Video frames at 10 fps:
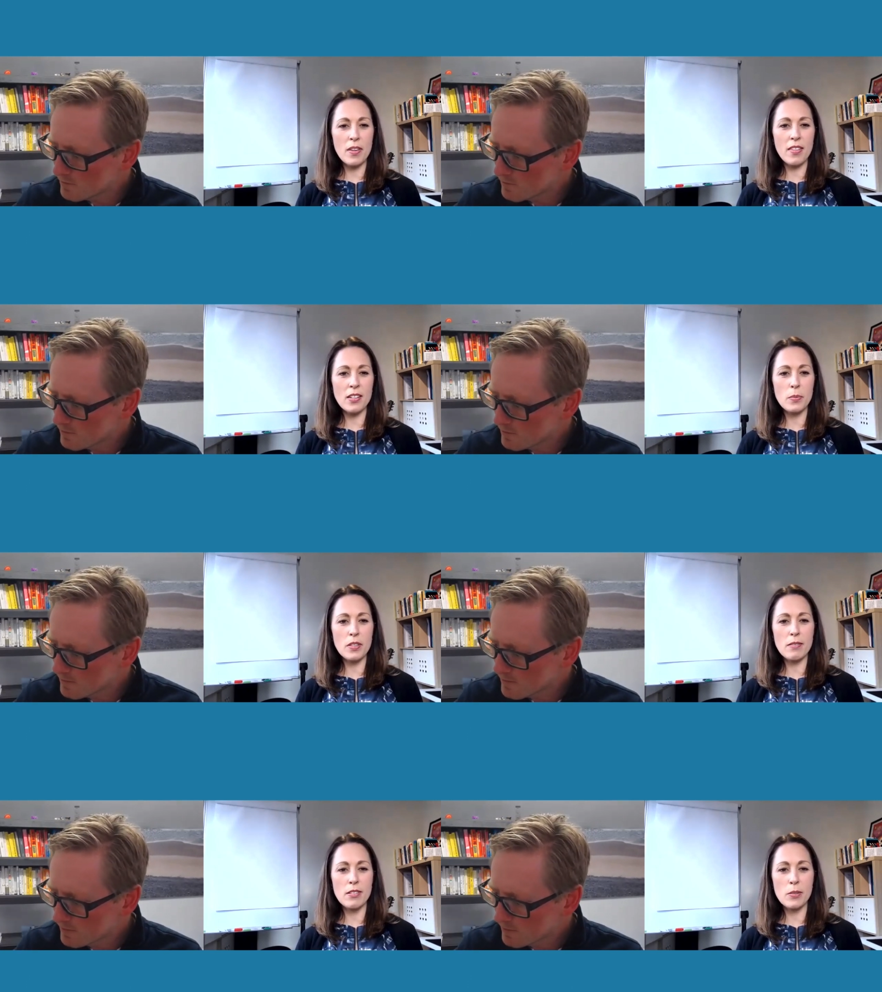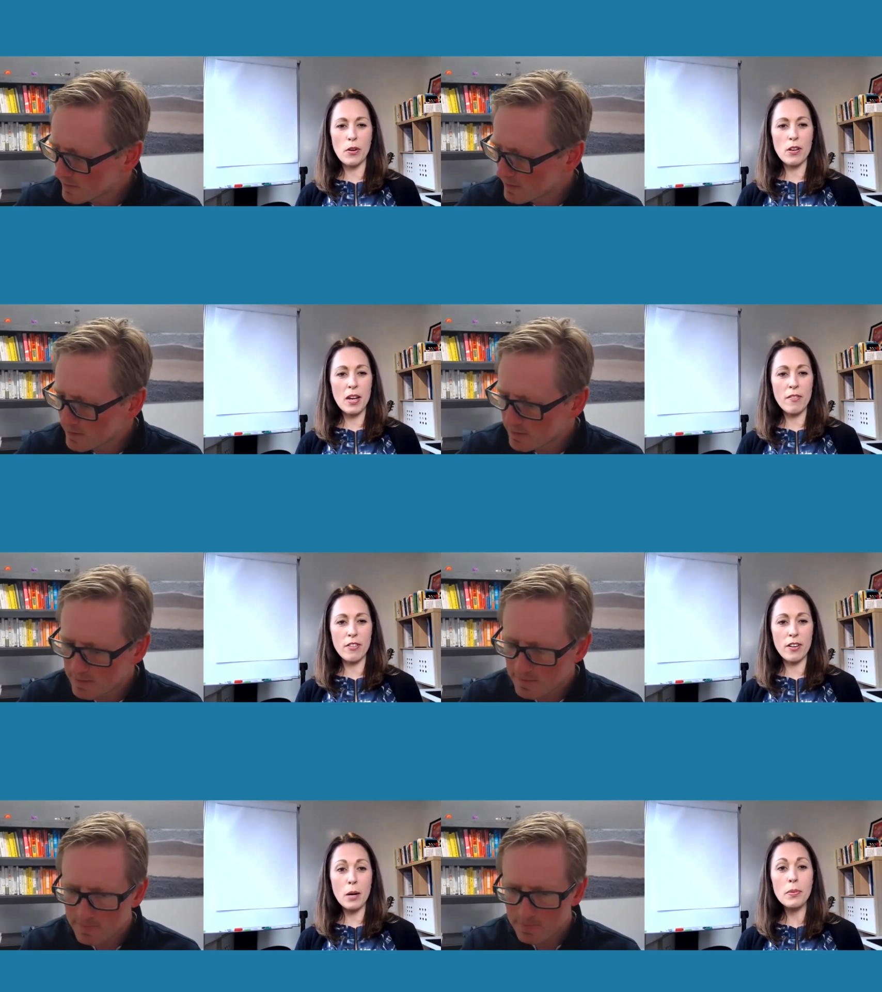Speaker 1: that has been spoken about for a
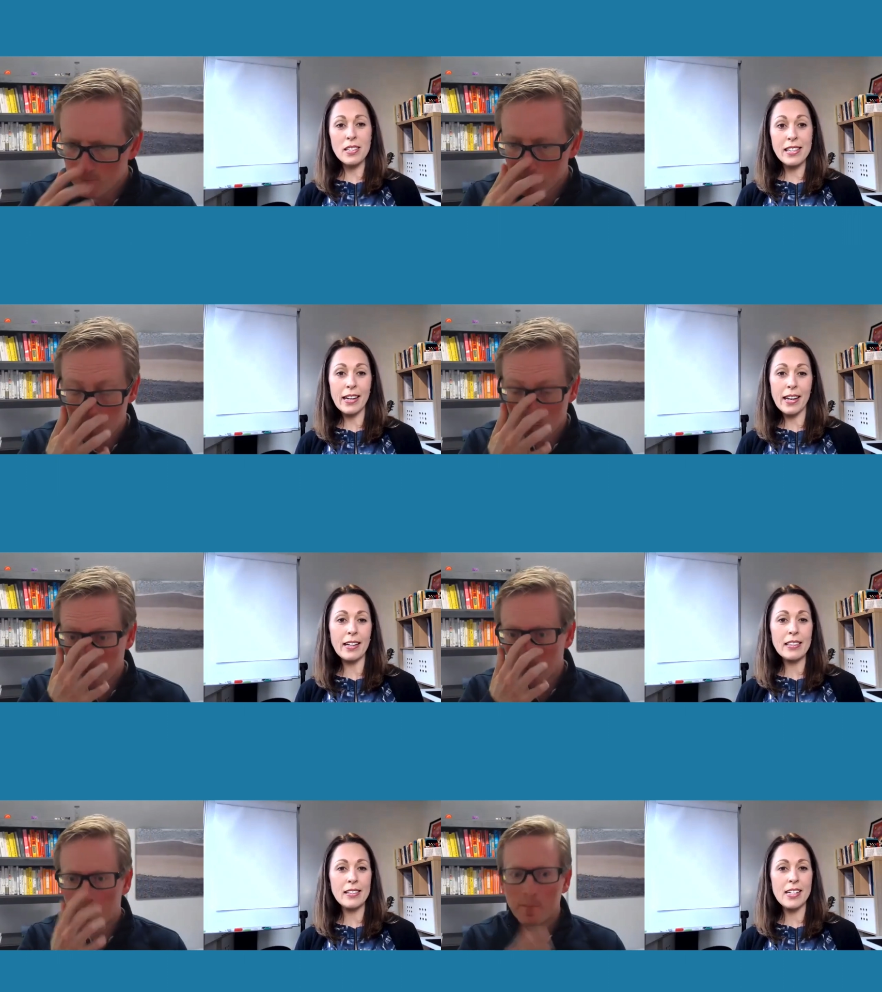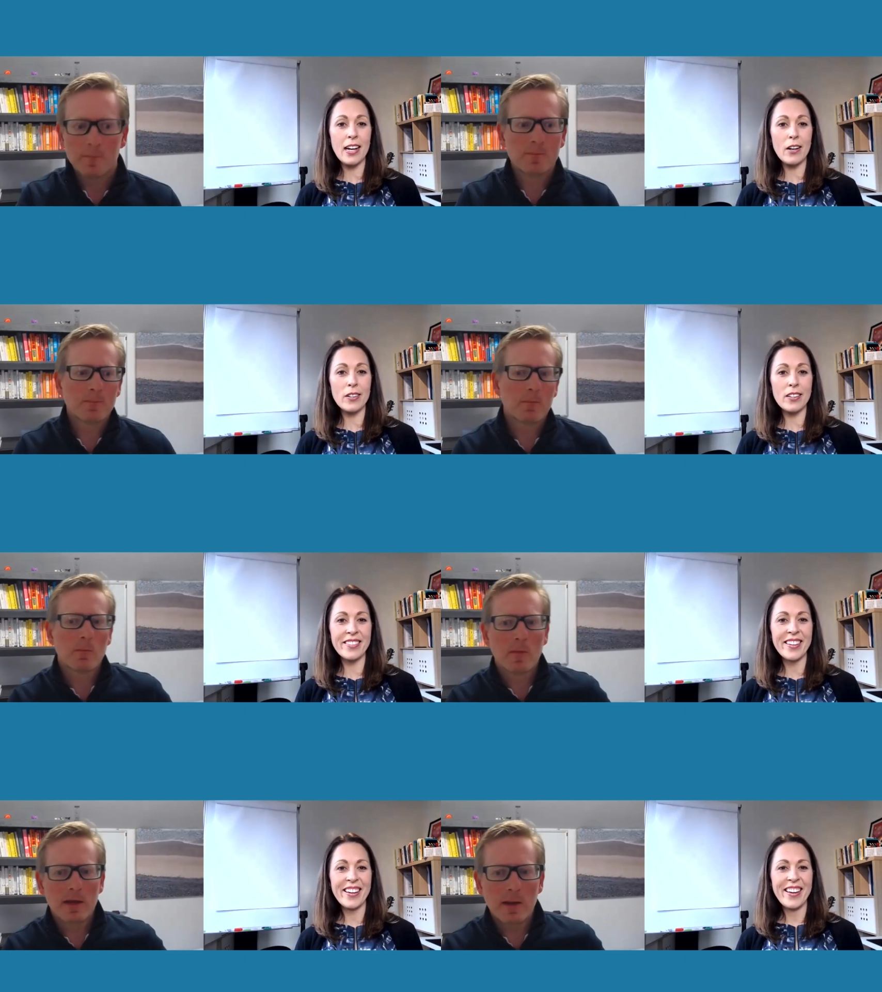couple of decades now. And
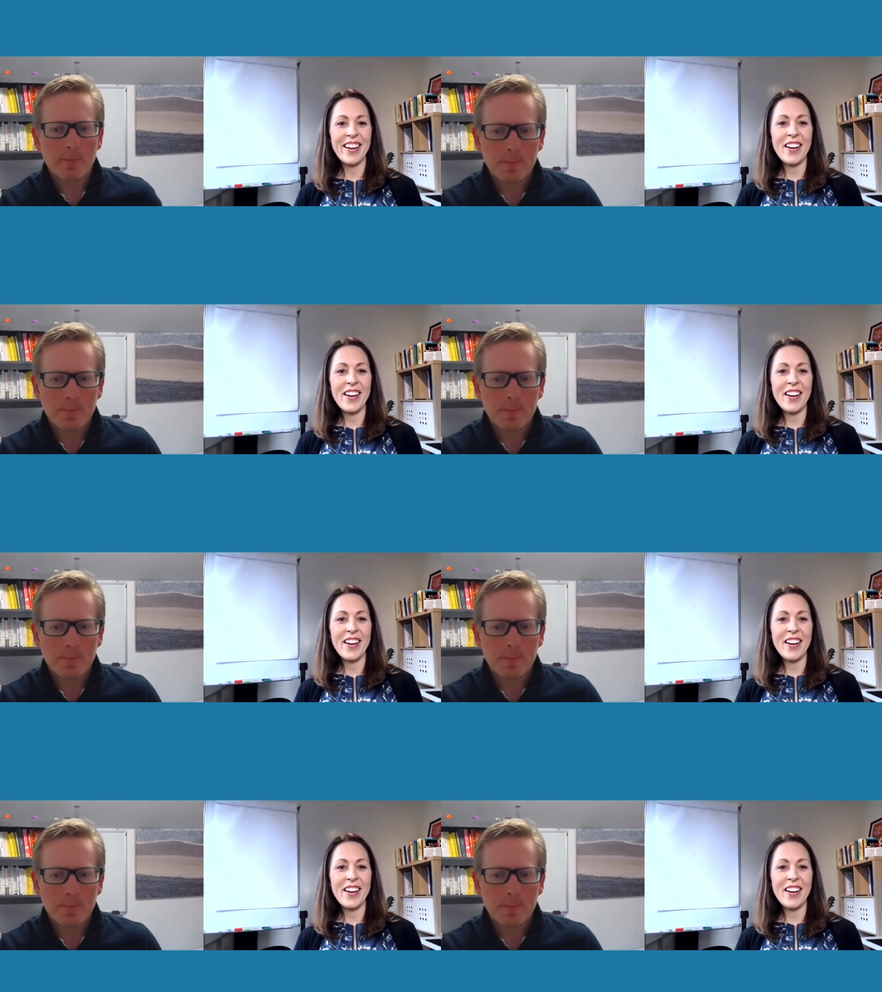yeah.